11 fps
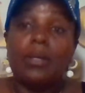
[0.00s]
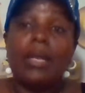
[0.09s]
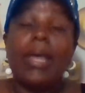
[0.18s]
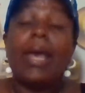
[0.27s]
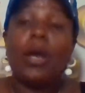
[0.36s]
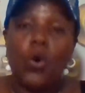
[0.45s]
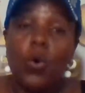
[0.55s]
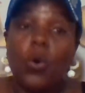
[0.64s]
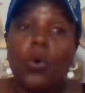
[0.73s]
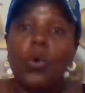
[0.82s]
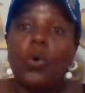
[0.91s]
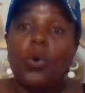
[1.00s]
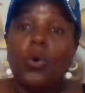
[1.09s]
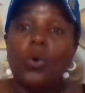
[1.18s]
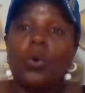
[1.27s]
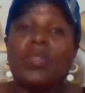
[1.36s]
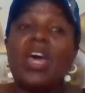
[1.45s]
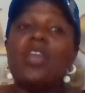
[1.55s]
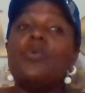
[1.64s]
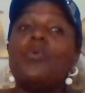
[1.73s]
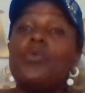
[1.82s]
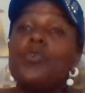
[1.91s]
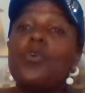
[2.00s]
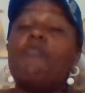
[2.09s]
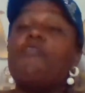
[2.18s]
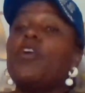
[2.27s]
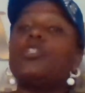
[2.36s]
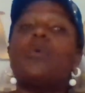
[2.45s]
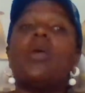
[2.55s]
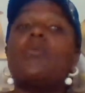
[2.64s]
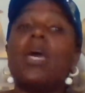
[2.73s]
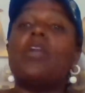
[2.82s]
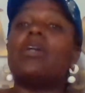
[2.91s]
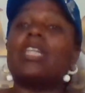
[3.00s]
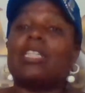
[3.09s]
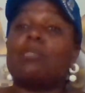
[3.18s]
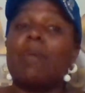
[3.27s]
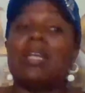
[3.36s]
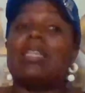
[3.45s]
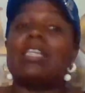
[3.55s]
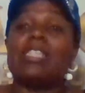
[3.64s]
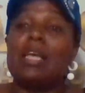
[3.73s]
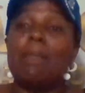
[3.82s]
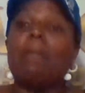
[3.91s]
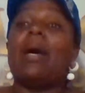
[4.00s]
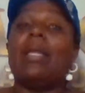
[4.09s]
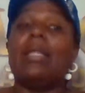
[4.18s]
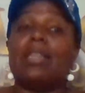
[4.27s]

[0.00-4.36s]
nego, then you know for sure you cannot expect the same money,